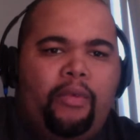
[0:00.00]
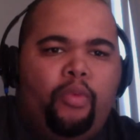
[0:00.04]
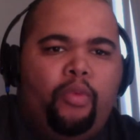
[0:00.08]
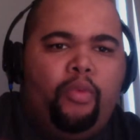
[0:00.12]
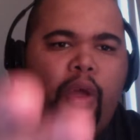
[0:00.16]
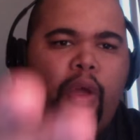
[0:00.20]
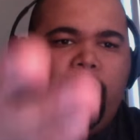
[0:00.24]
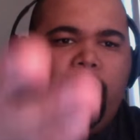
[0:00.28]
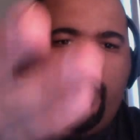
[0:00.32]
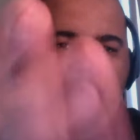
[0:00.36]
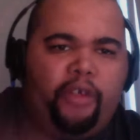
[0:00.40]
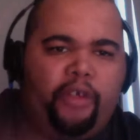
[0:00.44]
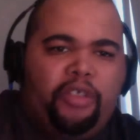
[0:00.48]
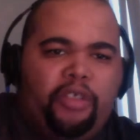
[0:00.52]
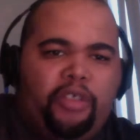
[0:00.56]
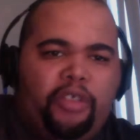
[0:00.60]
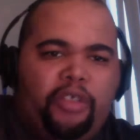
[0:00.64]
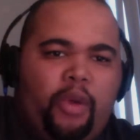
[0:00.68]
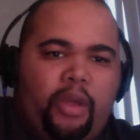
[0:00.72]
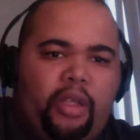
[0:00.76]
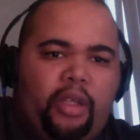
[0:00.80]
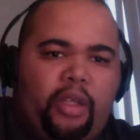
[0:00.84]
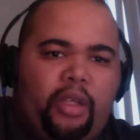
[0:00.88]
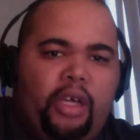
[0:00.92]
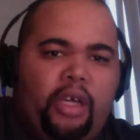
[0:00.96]
wanted to get your take
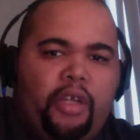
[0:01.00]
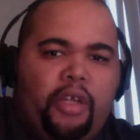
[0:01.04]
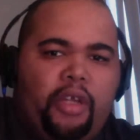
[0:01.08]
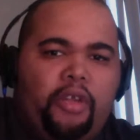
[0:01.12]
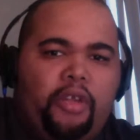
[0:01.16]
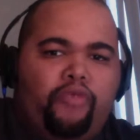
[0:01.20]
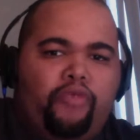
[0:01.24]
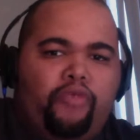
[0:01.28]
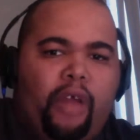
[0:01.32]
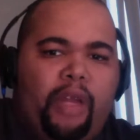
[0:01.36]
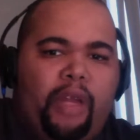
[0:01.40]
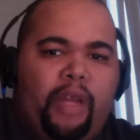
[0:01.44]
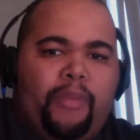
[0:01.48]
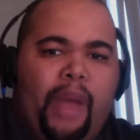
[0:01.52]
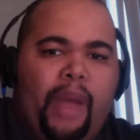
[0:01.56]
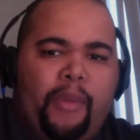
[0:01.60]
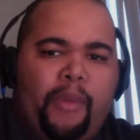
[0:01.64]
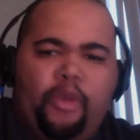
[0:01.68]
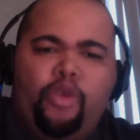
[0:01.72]
quickly on Roddy Piper.